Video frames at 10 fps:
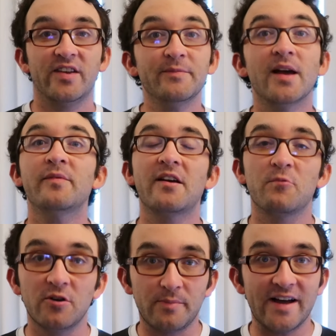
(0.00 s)
Sometimes I
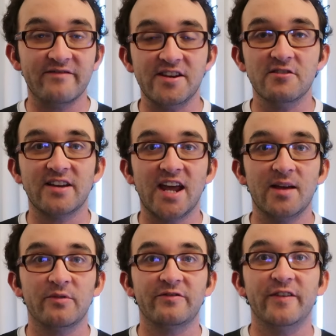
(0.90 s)
will buy video
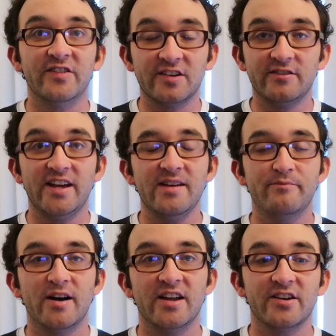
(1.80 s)
games physically,
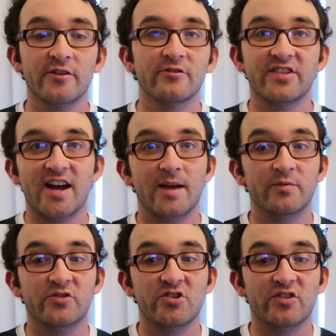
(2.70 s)
but other
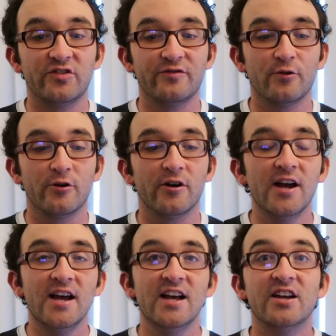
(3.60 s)
times, just
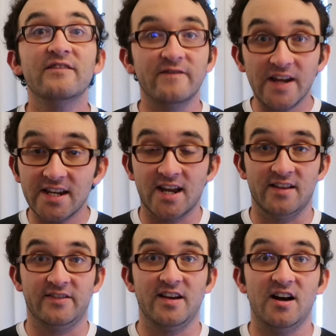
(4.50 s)
for
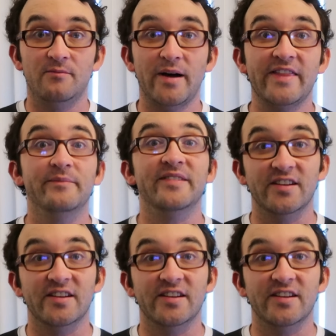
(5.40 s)
convenience, I'll buy them